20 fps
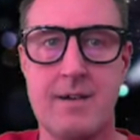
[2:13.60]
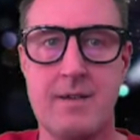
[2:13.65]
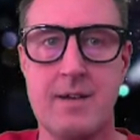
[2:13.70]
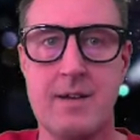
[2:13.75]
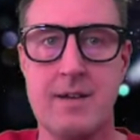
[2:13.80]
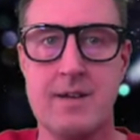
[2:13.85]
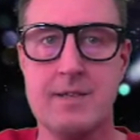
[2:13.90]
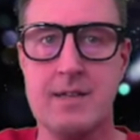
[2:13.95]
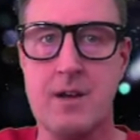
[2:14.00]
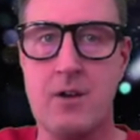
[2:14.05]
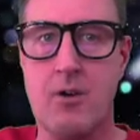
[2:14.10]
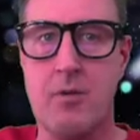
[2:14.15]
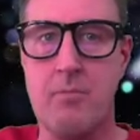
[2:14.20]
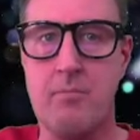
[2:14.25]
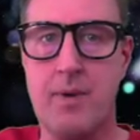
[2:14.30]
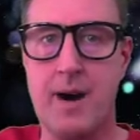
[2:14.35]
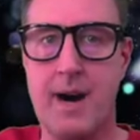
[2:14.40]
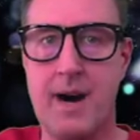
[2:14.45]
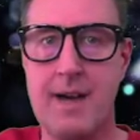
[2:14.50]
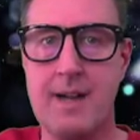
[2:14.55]
The
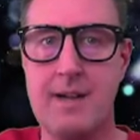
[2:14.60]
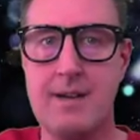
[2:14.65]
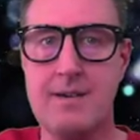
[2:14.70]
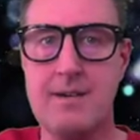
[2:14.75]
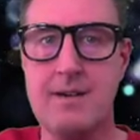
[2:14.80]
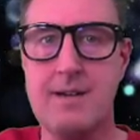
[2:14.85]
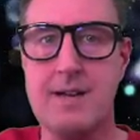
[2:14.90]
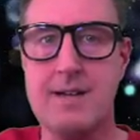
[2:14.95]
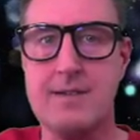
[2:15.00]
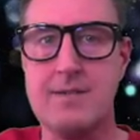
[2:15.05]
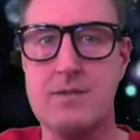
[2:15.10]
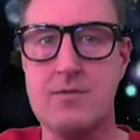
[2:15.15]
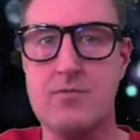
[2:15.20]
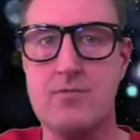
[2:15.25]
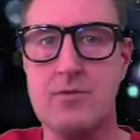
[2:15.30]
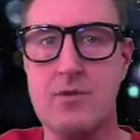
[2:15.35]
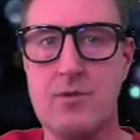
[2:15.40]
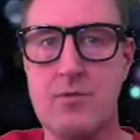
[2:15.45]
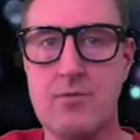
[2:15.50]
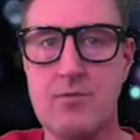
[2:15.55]
compiler lets you
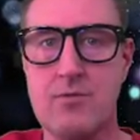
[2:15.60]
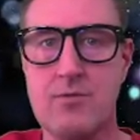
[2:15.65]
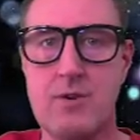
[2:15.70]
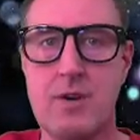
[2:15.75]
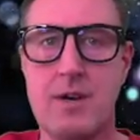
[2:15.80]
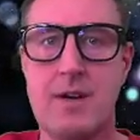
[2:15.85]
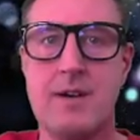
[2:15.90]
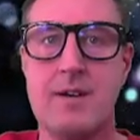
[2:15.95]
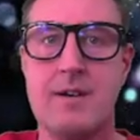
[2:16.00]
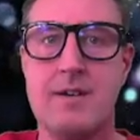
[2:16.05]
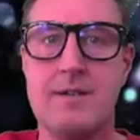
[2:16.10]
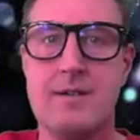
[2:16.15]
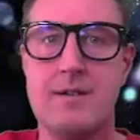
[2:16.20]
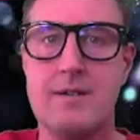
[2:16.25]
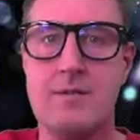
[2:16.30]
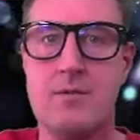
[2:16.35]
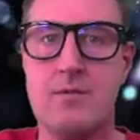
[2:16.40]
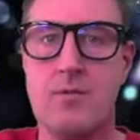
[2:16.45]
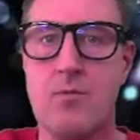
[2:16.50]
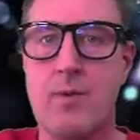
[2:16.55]
know
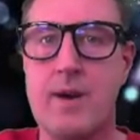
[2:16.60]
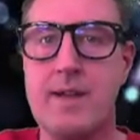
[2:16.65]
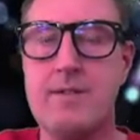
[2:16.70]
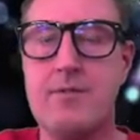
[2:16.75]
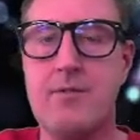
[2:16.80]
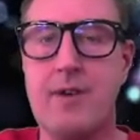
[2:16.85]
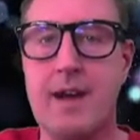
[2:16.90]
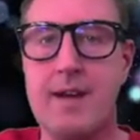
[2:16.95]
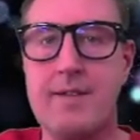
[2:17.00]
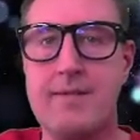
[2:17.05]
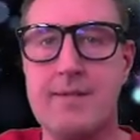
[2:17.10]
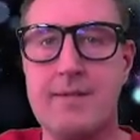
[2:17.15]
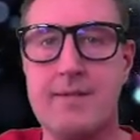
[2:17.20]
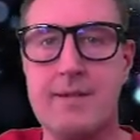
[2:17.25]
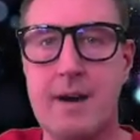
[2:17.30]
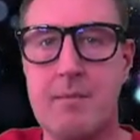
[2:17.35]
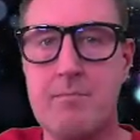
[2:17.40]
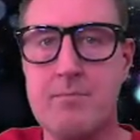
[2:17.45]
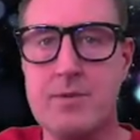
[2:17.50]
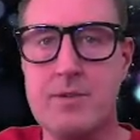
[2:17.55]
when you get the
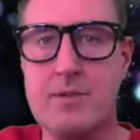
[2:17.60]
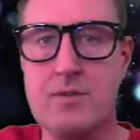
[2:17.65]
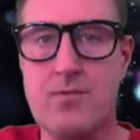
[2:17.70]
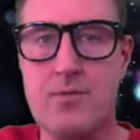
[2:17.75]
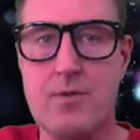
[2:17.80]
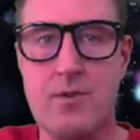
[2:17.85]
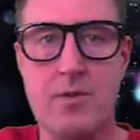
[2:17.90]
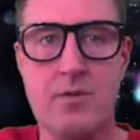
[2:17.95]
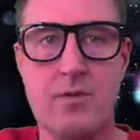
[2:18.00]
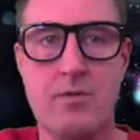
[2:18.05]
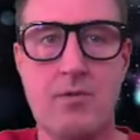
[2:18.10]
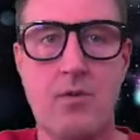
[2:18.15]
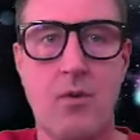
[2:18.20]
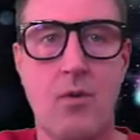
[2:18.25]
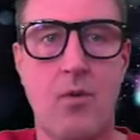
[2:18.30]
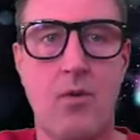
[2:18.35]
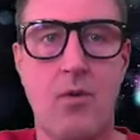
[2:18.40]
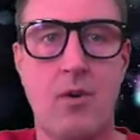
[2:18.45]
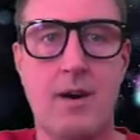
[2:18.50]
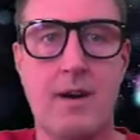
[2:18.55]
numbers wrong,
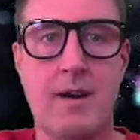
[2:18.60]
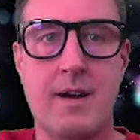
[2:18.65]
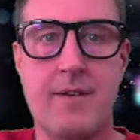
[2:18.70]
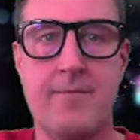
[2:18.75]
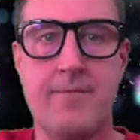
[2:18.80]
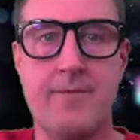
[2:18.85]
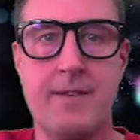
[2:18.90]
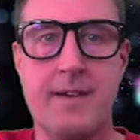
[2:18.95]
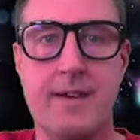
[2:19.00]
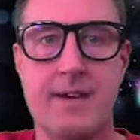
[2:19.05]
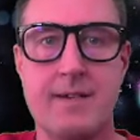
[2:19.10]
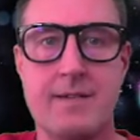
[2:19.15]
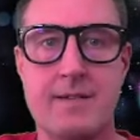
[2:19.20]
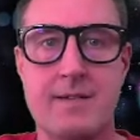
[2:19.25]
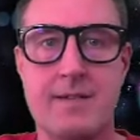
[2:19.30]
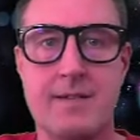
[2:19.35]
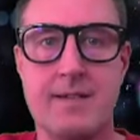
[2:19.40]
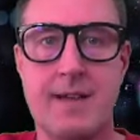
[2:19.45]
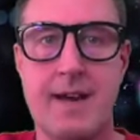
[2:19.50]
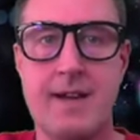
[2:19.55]
or if there's a
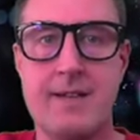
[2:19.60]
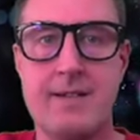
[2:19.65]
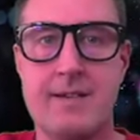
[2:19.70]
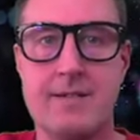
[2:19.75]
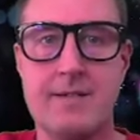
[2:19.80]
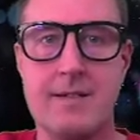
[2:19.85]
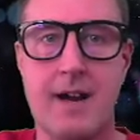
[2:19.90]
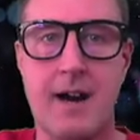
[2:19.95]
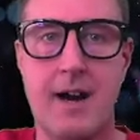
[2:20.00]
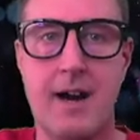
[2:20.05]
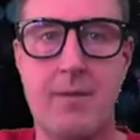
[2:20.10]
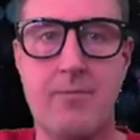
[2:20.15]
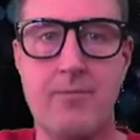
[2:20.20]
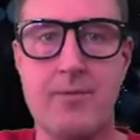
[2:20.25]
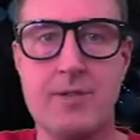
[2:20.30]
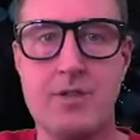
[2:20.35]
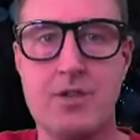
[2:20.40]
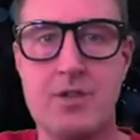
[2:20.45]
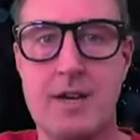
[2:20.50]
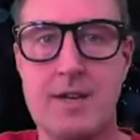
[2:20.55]
data type
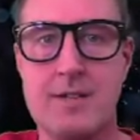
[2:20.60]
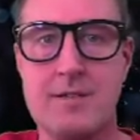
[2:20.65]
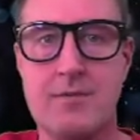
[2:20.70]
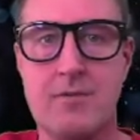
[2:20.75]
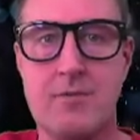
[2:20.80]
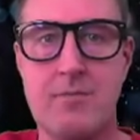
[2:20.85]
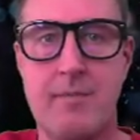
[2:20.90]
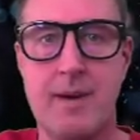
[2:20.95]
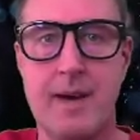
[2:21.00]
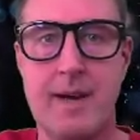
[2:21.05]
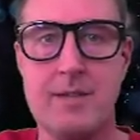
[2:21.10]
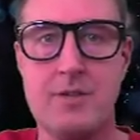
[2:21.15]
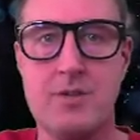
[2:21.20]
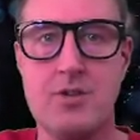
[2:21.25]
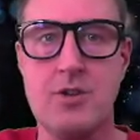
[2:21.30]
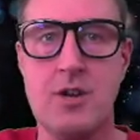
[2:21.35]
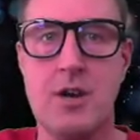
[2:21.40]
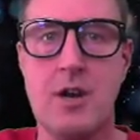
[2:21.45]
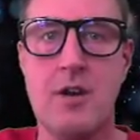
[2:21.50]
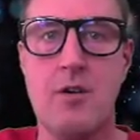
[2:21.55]
which does not match,
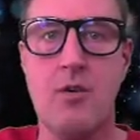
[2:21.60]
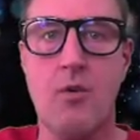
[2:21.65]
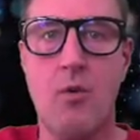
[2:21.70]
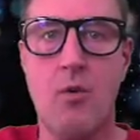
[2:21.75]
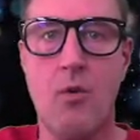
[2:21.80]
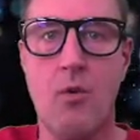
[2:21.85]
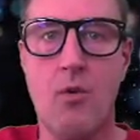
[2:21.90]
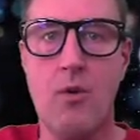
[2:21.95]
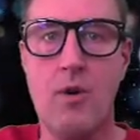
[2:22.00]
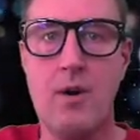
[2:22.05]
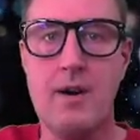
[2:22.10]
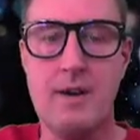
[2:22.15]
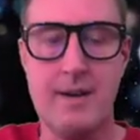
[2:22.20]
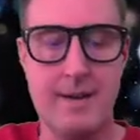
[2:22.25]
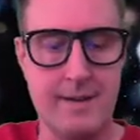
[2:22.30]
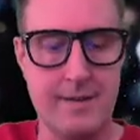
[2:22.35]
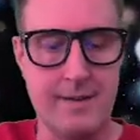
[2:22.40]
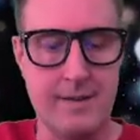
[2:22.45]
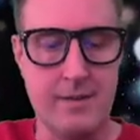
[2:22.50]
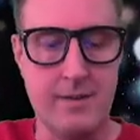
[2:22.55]
or
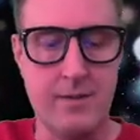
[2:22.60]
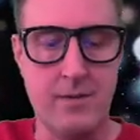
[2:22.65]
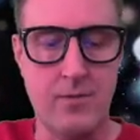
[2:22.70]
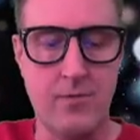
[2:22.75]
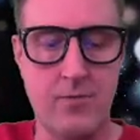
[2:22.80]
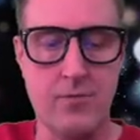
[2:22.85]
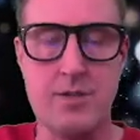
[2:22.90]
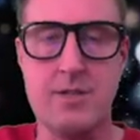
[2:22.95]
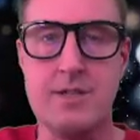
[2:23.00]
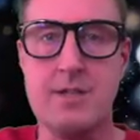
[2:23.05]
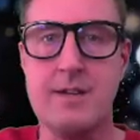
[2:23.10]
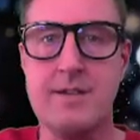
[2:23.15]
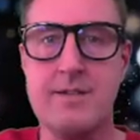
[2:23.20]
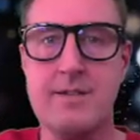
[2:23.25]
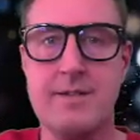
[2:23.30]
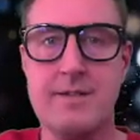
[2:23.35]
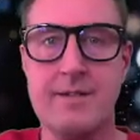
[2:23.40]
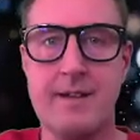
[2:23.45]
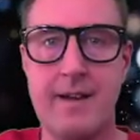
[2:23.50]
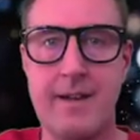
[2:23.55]
it's used in
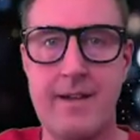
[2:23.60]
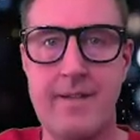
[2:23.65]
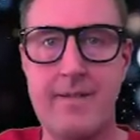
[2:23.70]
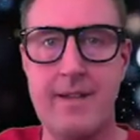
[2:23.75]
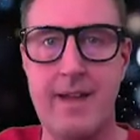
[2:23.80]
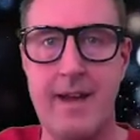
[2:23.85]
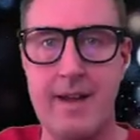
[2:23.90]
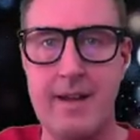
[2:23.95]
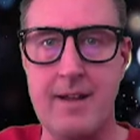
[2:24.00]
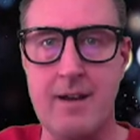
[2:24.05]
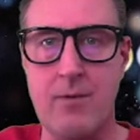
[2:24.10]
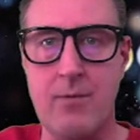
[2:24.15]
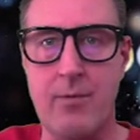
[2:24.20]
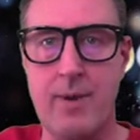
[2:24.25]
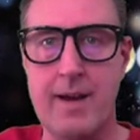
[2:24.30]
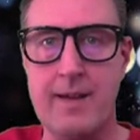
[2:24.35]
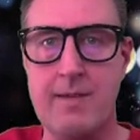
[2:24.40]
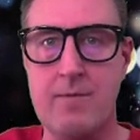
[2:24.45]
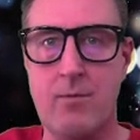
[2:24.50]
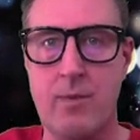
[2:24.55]
an
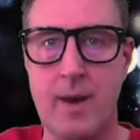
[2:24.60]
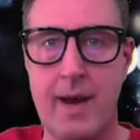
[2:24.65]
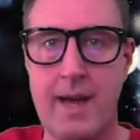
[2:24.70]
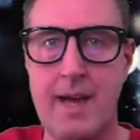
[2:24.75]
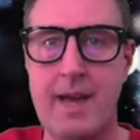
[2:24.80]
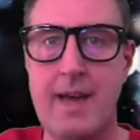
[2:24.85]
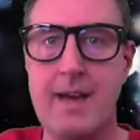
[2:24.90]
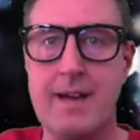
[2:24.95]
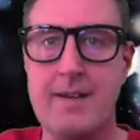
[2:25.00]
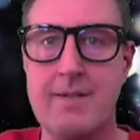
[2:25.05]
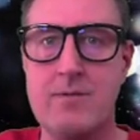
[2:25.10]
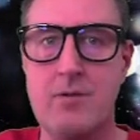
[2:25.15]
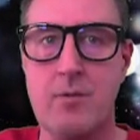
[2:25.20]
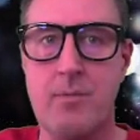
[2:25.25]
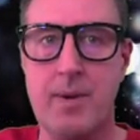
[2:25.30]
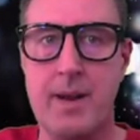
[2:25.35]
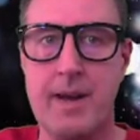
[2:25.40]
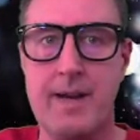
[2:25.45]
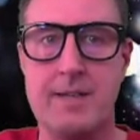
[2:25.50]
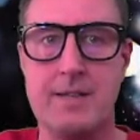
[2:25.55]
inadequate way in your
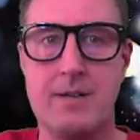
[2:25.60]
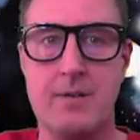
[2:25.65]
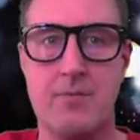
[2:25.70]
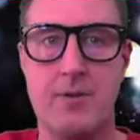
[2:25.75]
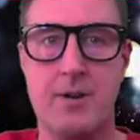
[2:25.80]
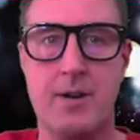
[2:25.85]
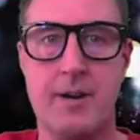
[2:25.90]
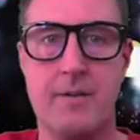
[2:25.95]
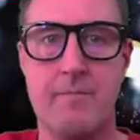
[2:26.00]
placeholder.